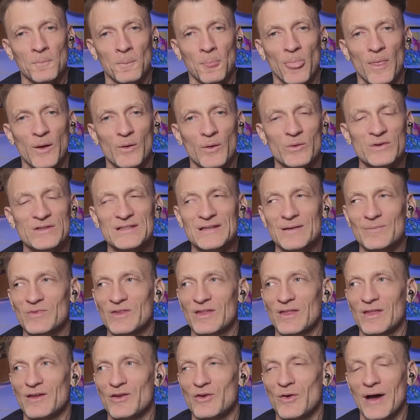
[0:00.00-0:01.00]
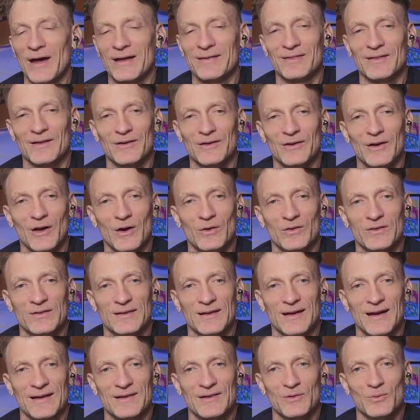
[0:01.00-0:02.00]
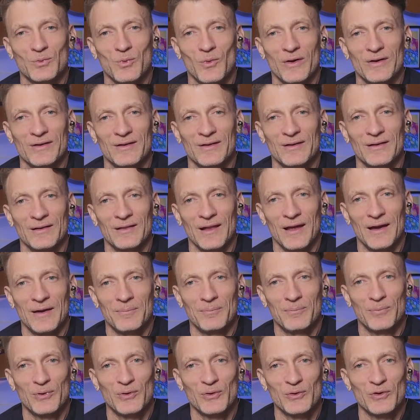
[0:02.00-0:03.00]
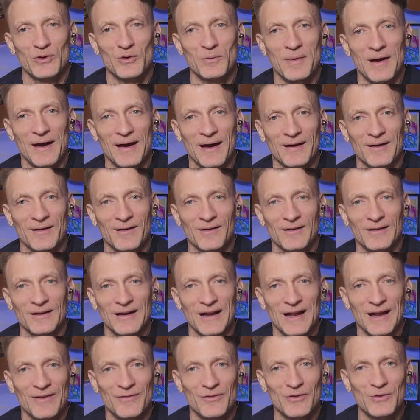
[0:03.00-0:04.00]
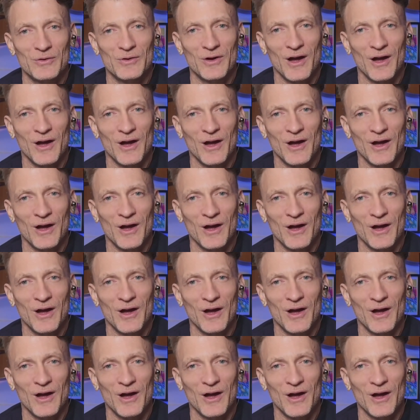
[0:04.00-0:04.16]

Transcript: There was something that you had in the notes that I just wanted to like pull you back on and have you